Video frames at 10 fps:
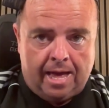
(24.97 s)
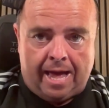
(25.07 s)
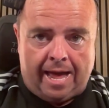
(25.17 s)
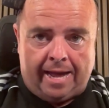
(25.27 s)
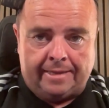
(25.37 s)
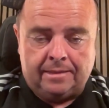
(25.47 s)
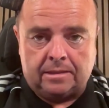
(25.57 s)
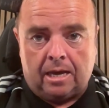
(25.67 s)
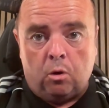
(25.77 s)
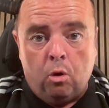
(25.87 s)
And
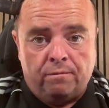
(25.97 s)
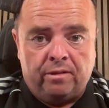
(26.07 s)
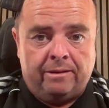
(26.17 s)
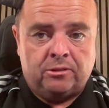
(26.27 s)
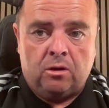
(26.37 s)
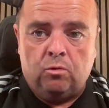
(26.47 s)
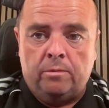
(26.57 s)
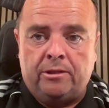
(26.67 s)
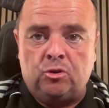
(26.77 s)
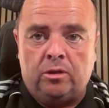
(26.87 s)
hopefully I'm still
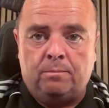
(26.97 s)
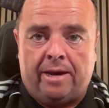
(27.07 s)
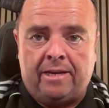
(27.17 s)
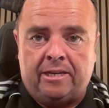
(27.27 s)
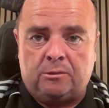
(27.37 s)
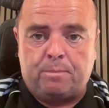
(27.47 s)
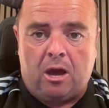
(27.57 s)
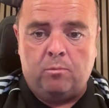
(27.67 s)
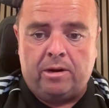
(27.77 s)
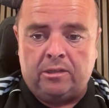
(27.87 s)
going to be joined by Chris
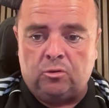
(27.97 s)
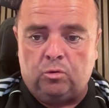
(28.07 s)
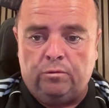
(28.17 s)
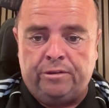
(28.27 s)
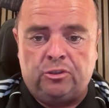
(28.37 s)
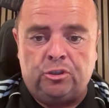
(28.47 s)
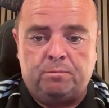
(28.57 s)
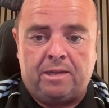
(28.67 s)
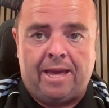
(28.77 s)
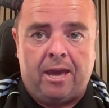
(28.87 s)
Palmer. I don't know if he's just
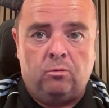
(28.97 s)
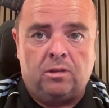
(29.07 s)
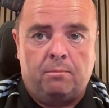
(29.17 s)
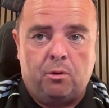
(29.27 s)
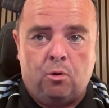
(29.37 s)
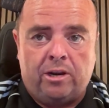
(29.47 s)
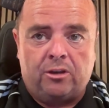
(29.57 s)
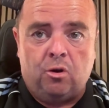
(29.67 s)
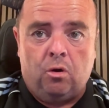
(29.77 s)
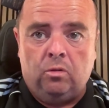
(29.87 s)
been held up on a
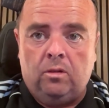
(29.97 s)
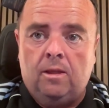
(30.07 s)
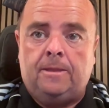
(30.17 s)
call.